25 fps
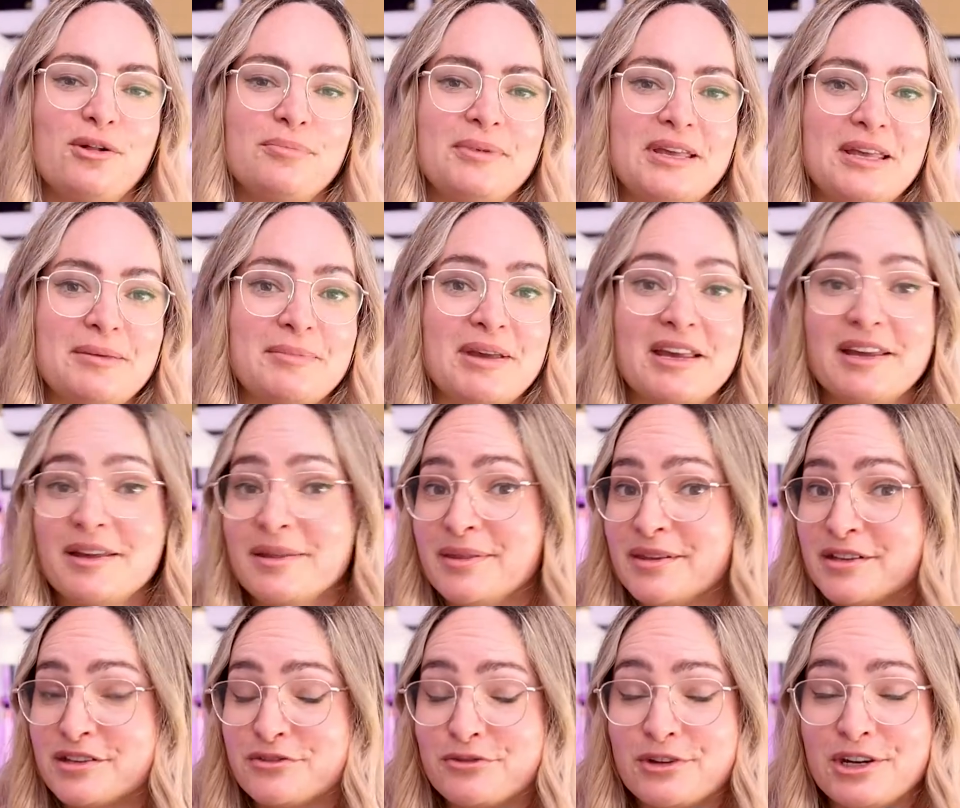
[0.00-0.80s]
I'll be
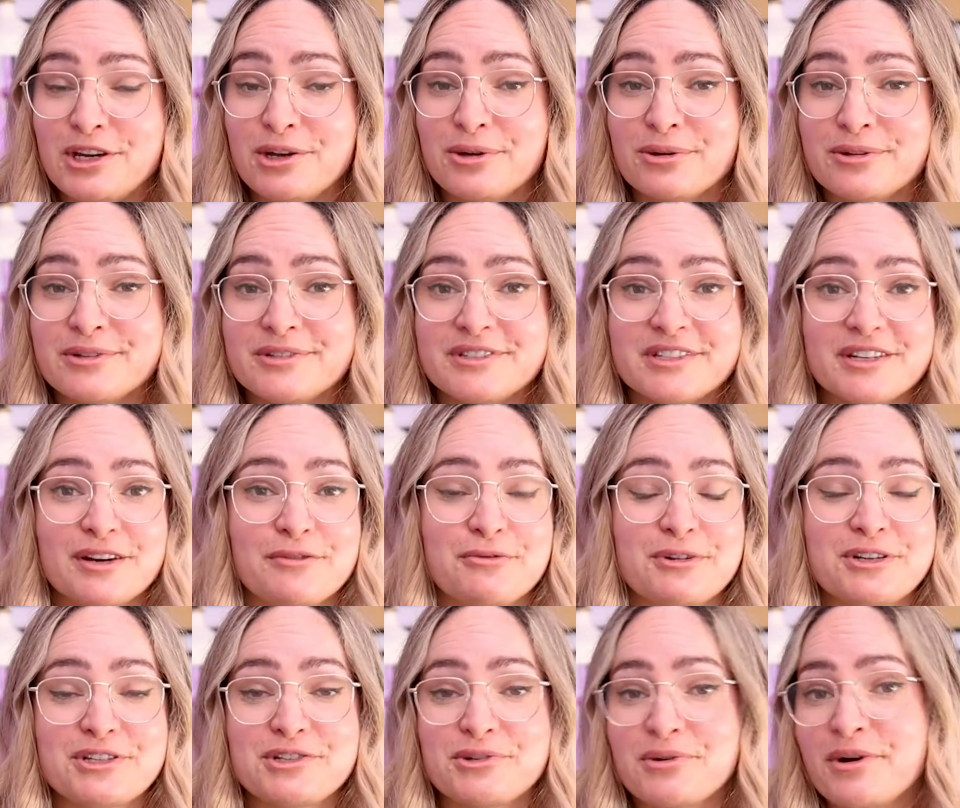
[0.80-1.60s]
making these videos
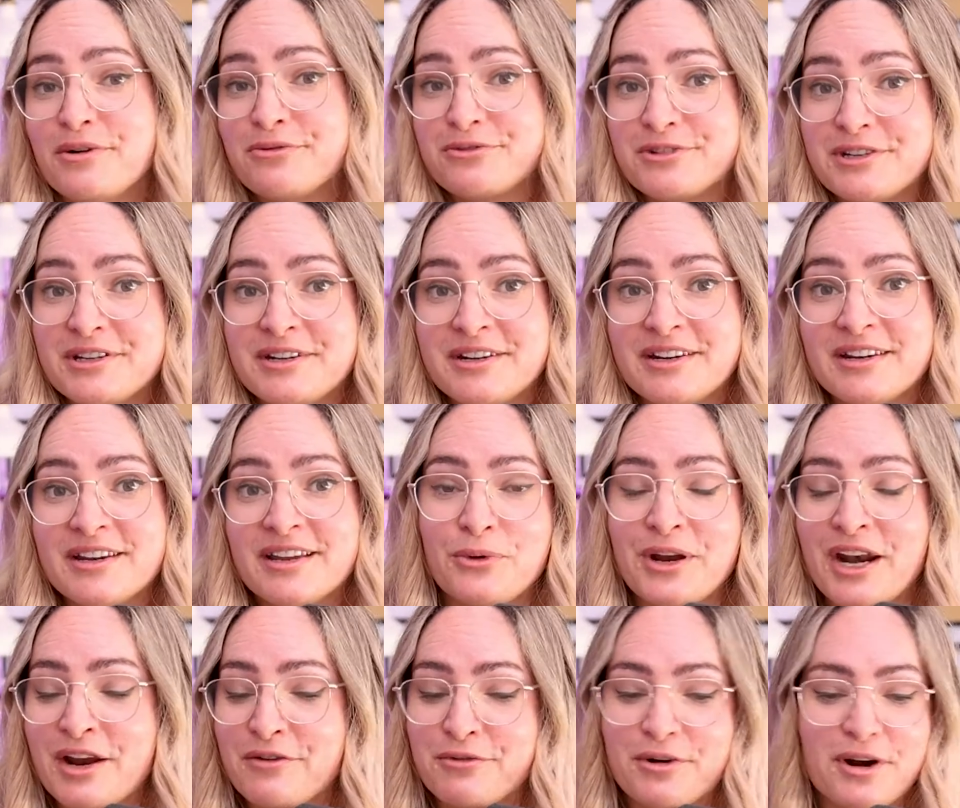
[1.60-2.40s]
every so often
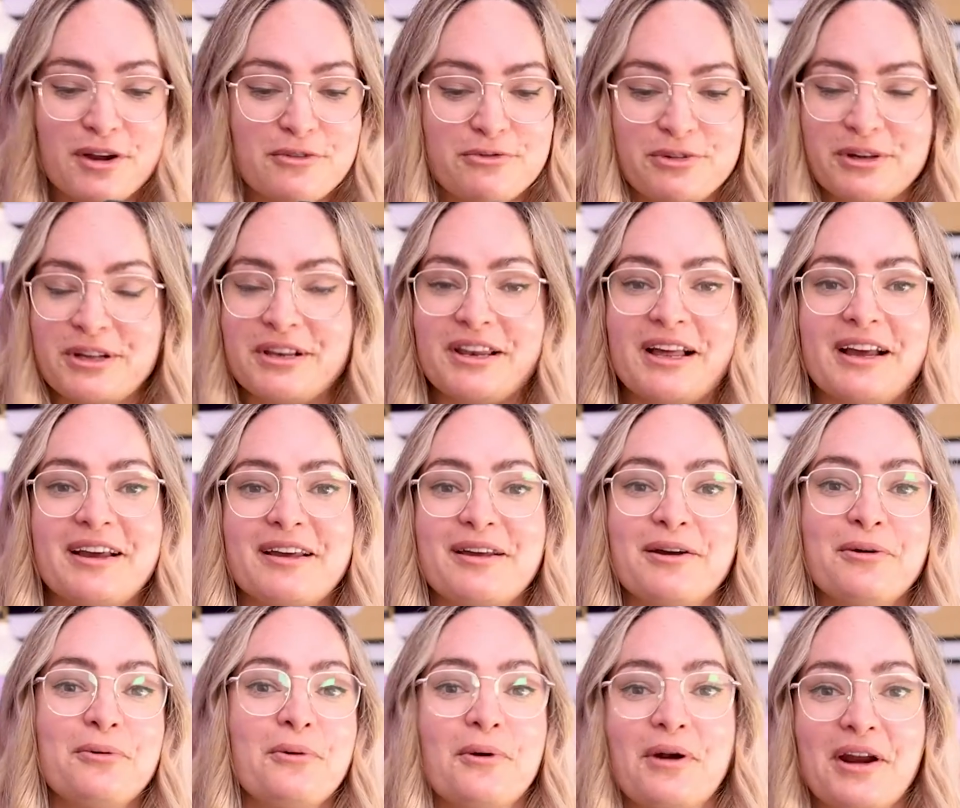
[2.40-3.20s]
whenever I feel
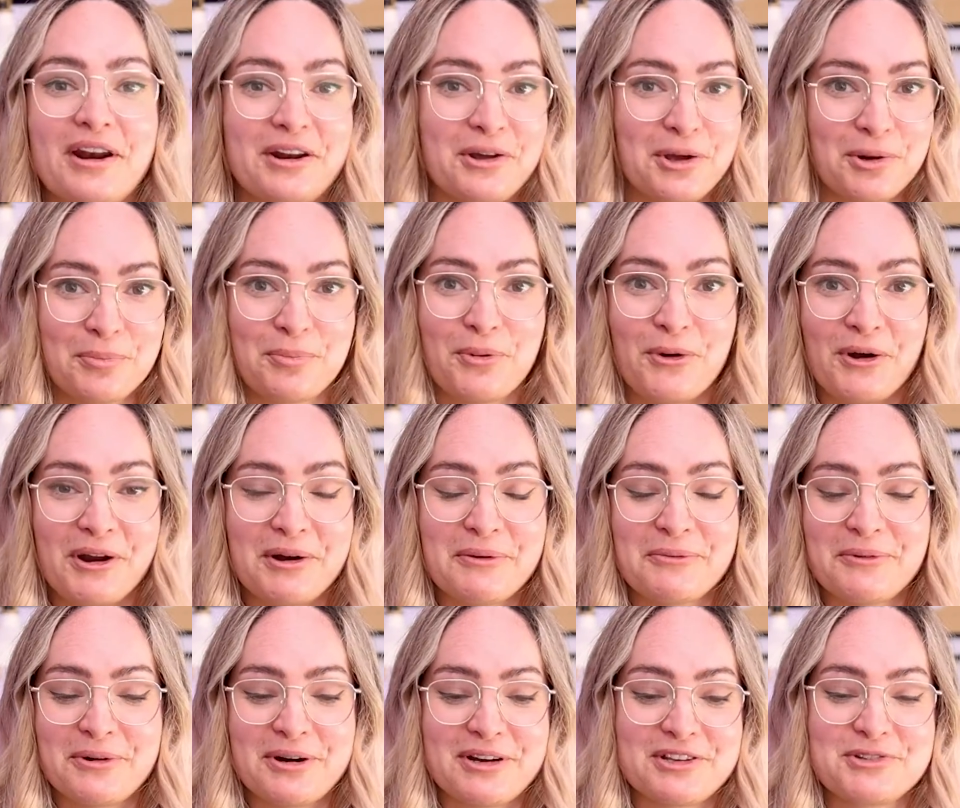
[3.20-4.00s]
like we're at a good
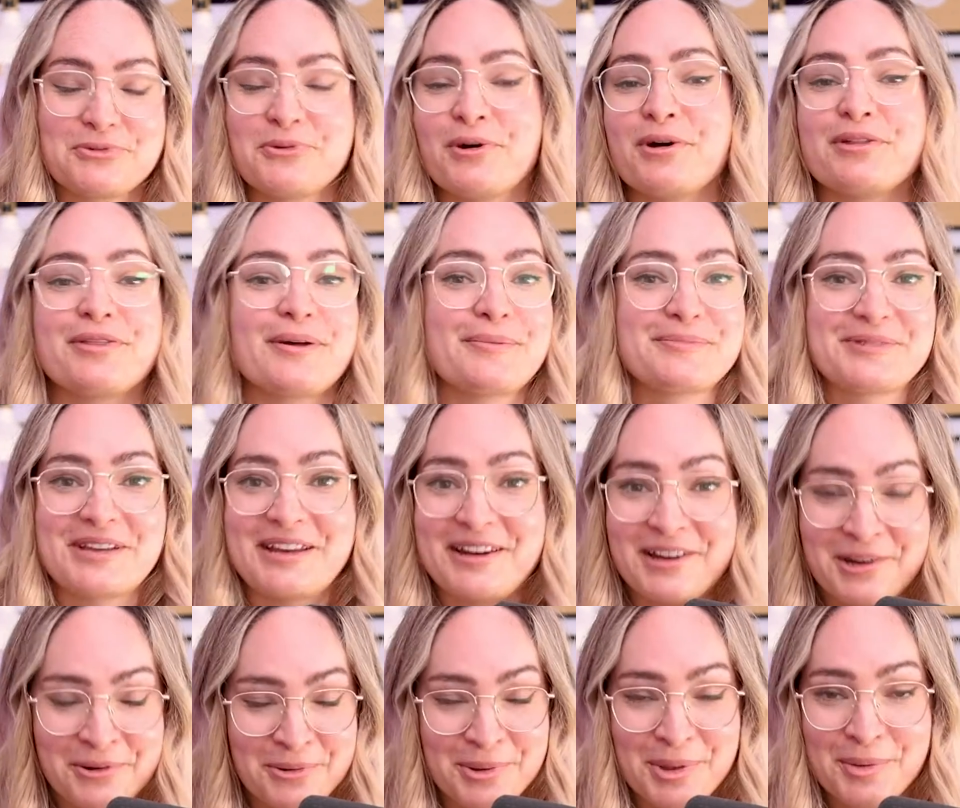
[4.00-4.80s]
point where it's worth
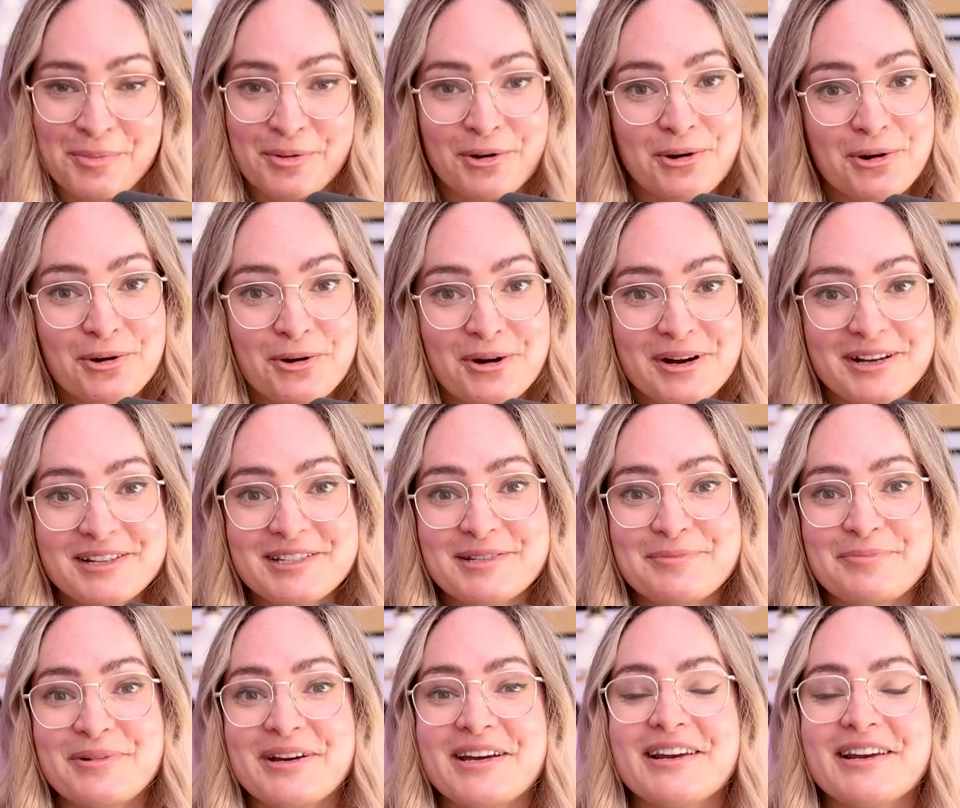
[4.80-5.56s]
updating you on the progress,